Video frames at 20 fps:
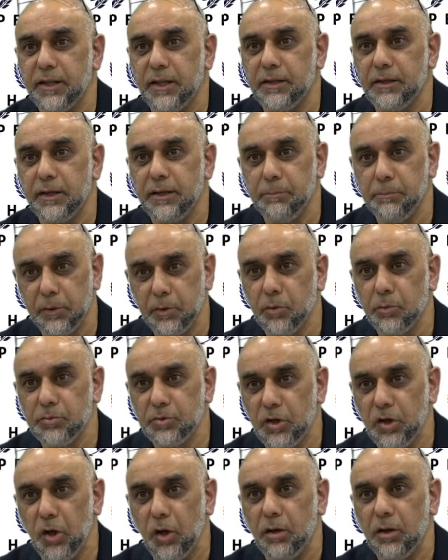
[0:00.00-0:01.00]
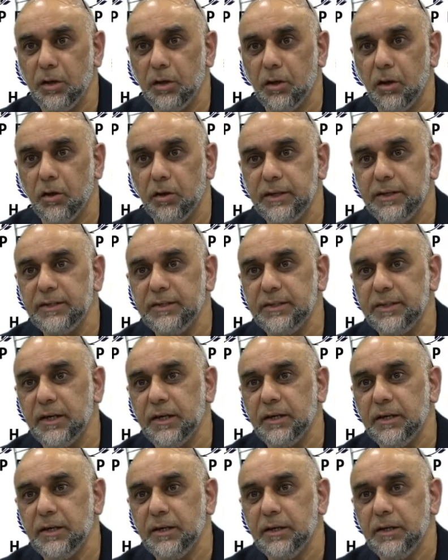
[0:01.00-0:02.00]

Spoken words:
then it becomes a lot easier.